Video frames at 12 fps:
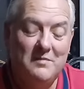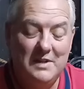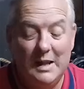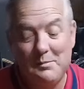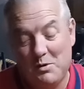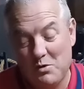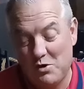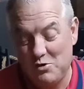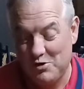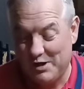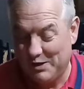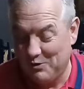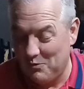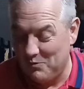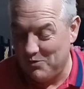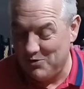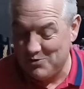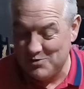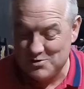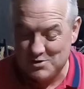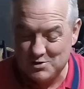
Let me know how you're getting on with yours.